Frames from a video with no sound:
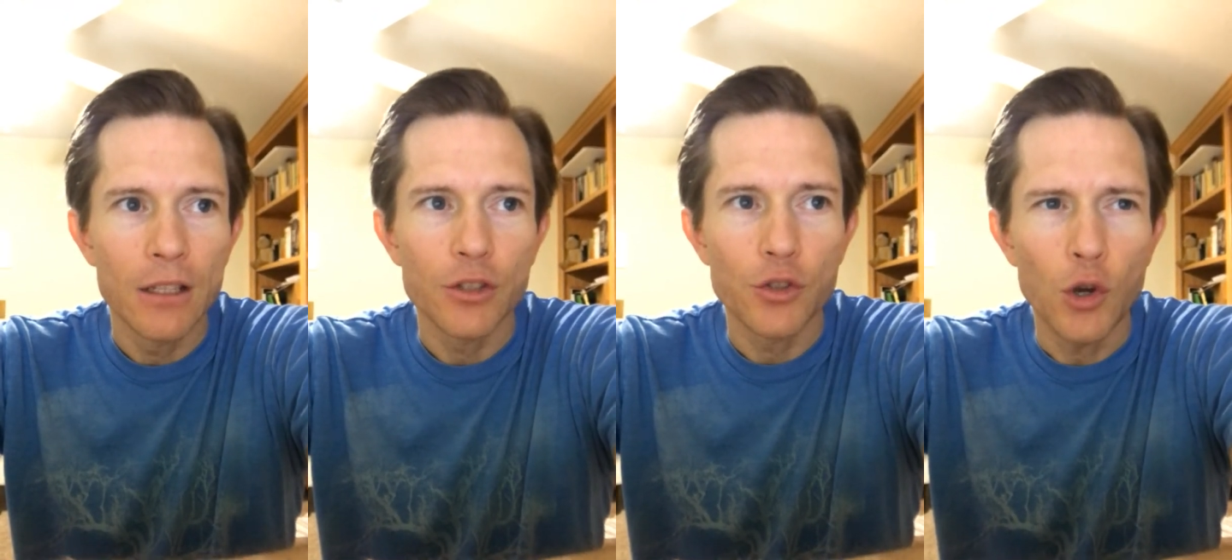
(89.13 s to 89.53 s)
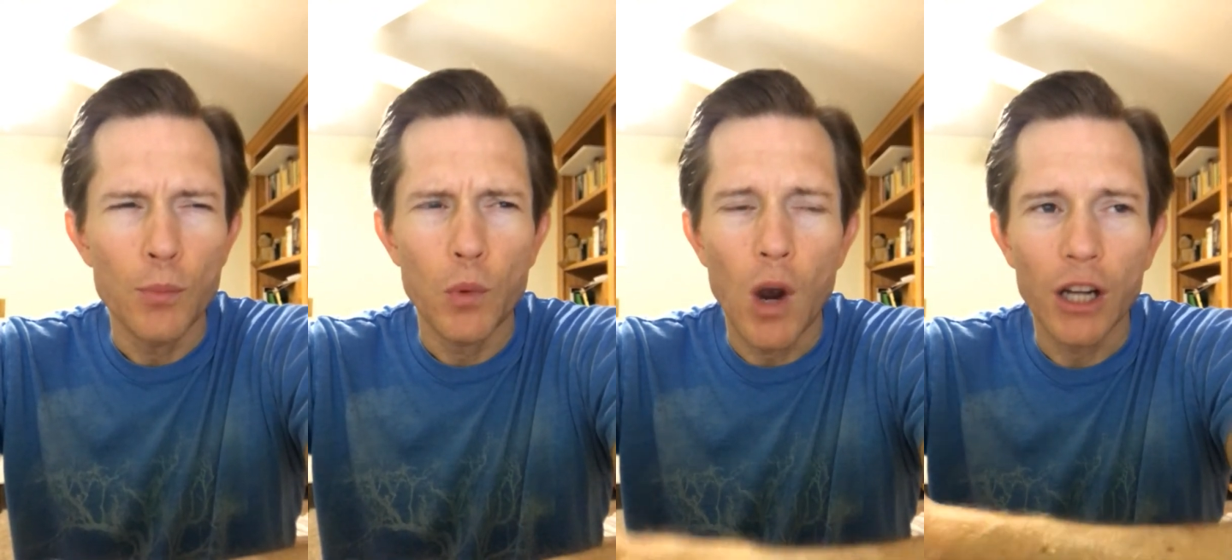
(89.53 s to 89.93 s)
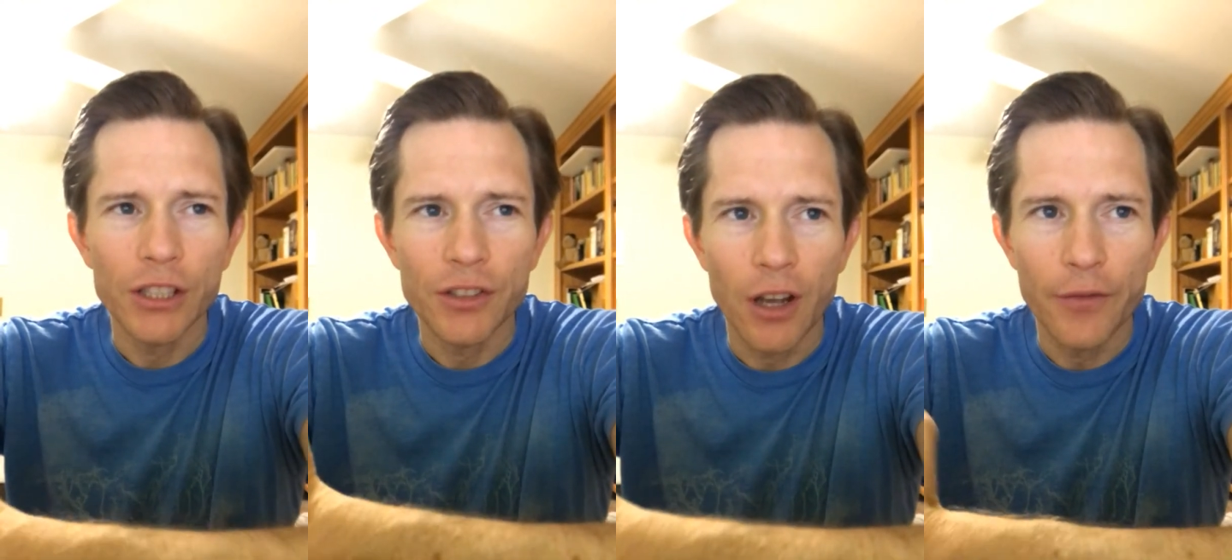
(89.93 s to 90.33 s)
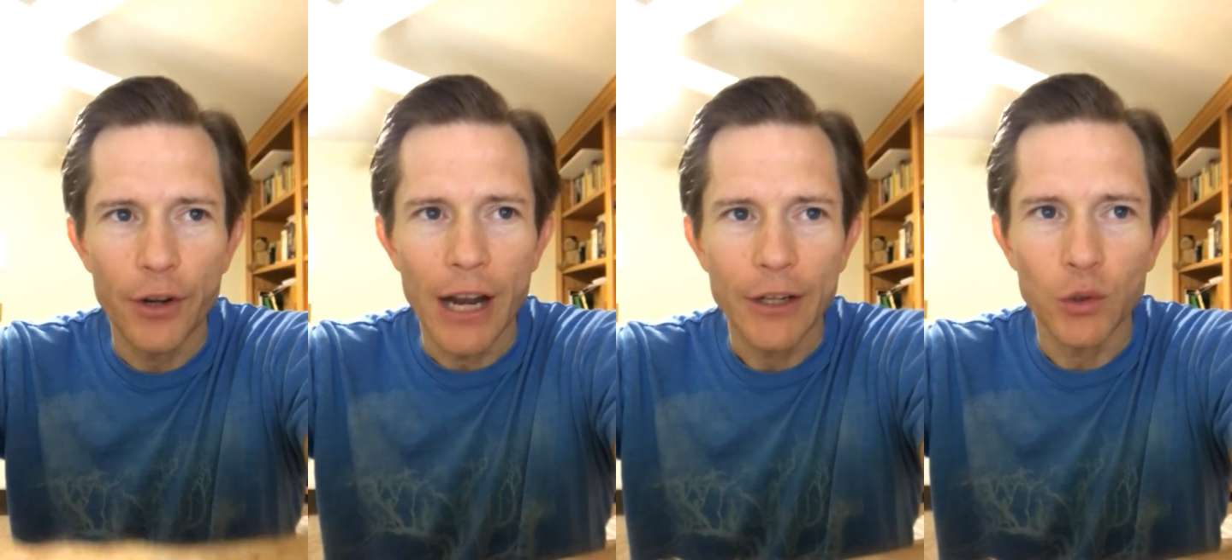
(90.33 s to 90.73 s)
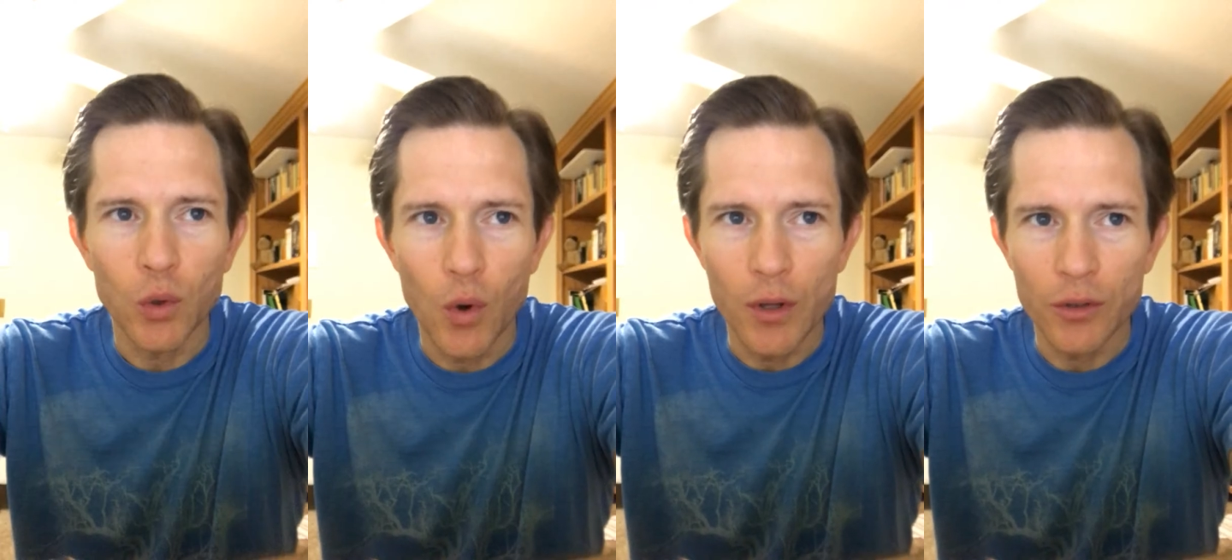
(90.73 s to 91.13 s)
Soap washes off your natural
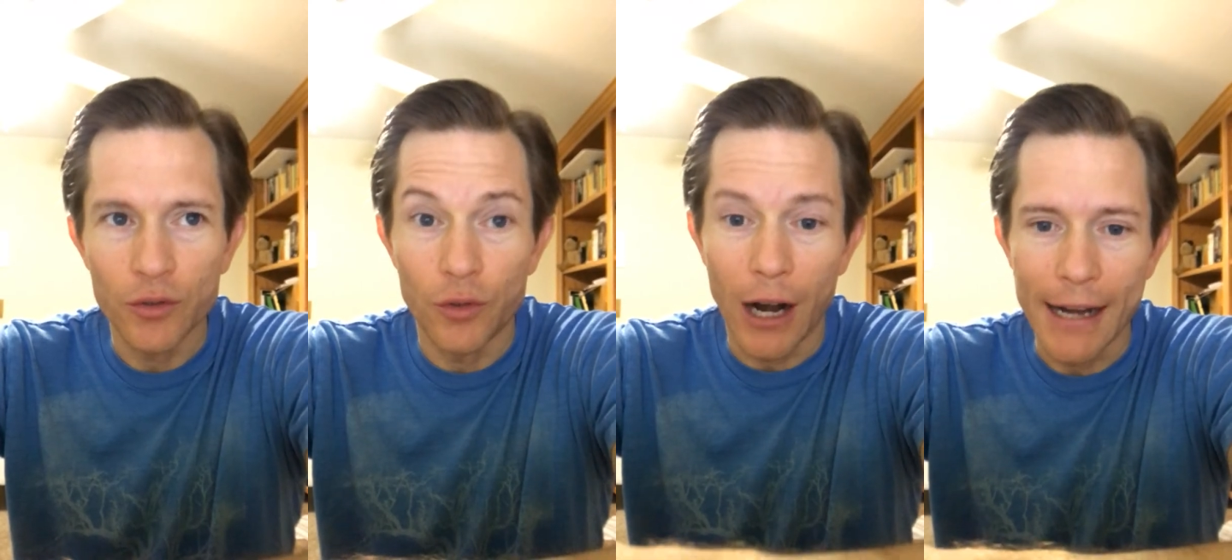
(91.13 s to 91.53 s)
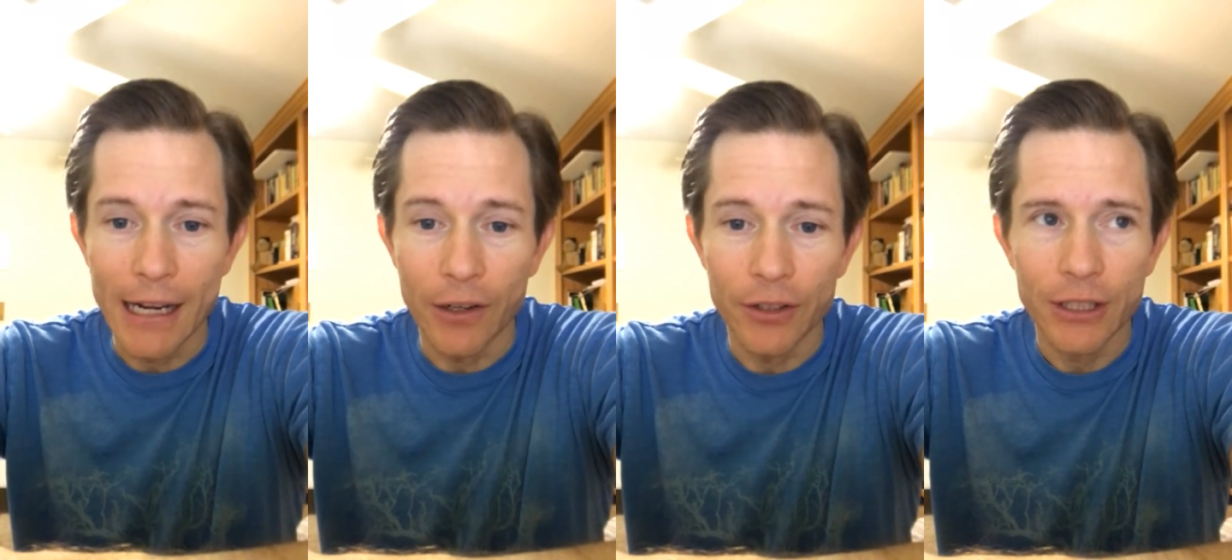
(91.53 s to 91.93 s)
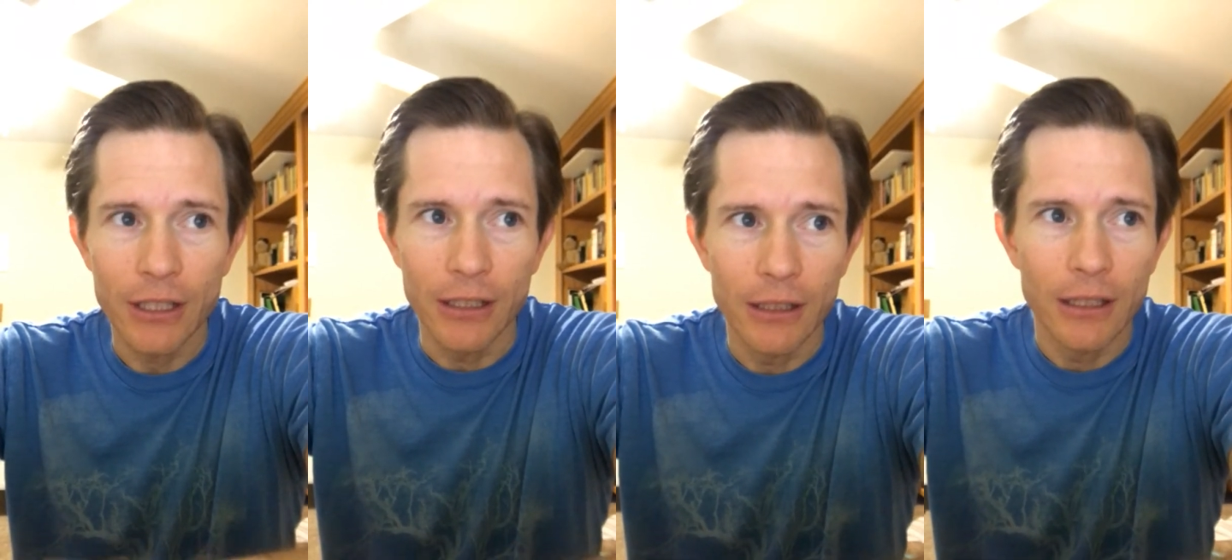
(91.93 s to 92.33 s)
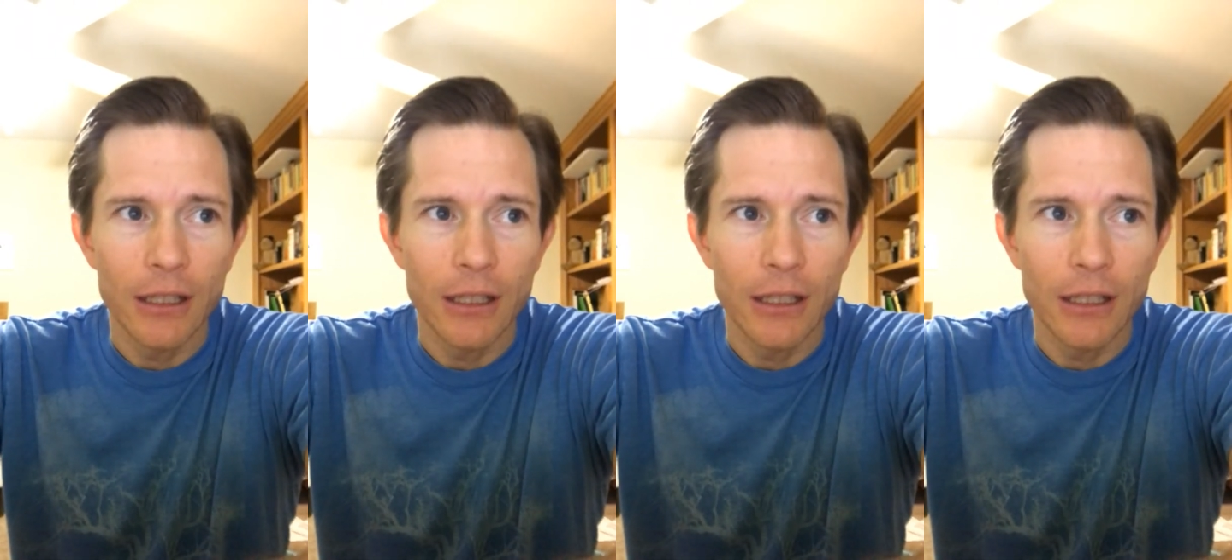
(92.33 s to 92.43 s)
oils, drying out your skin.